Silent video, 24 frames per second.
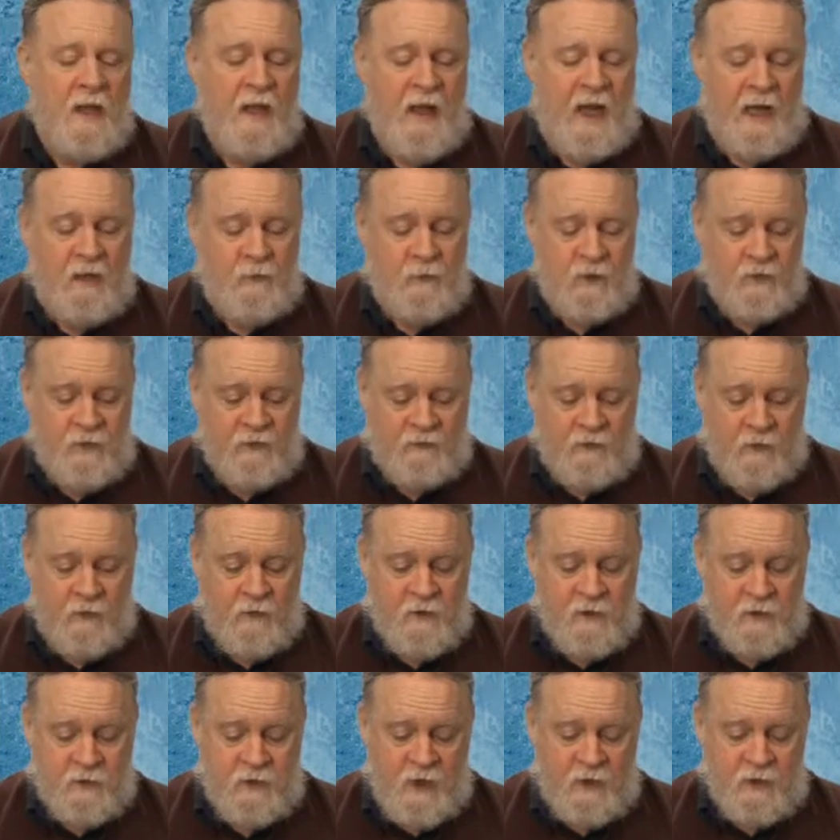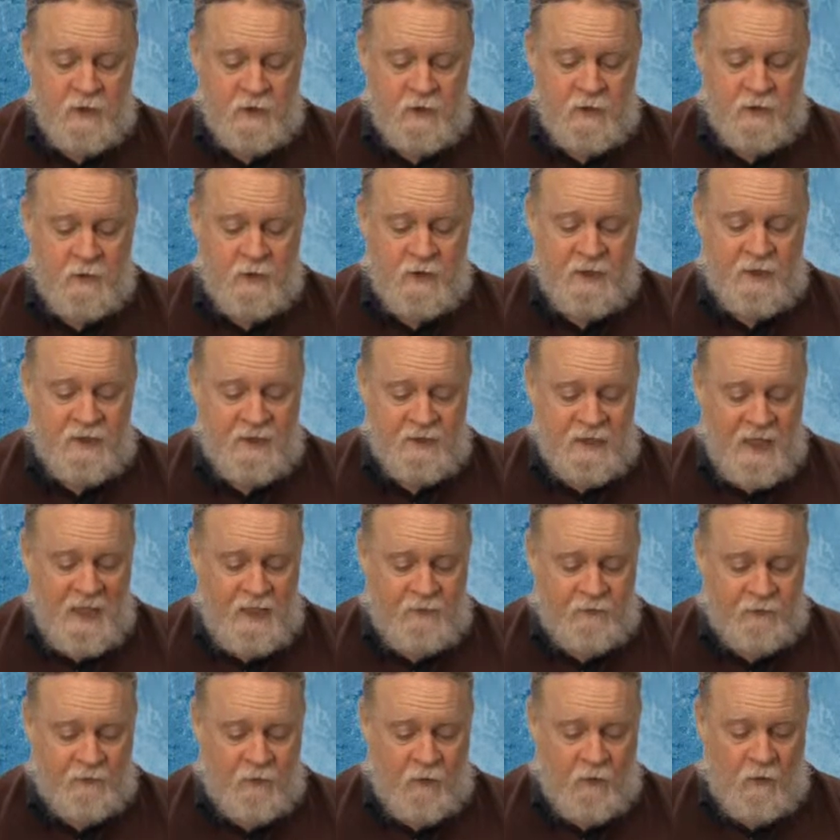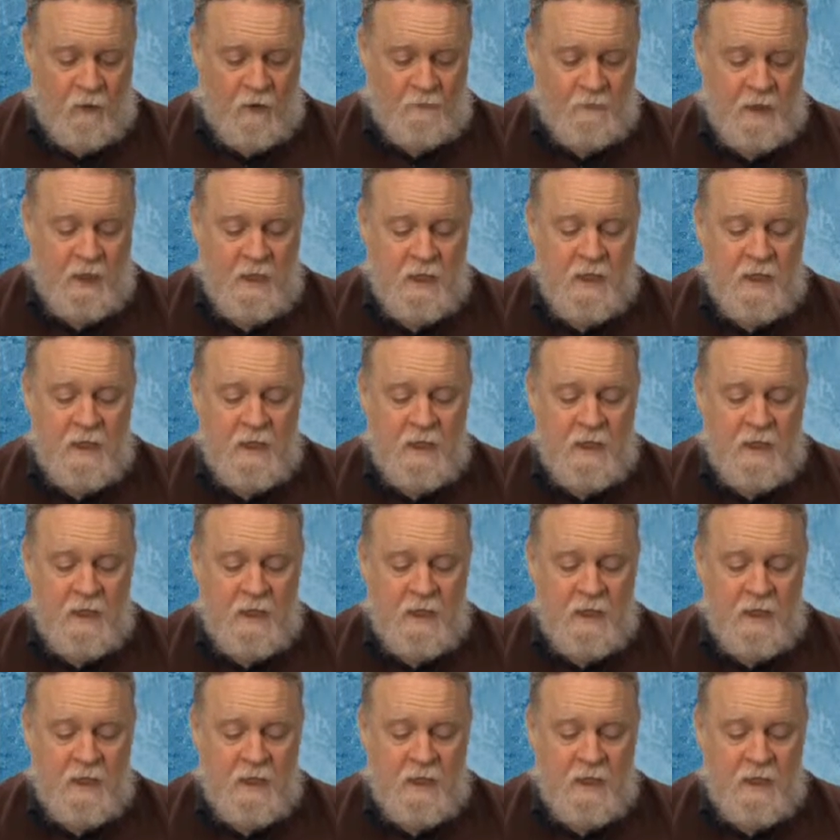and which voters register with the state form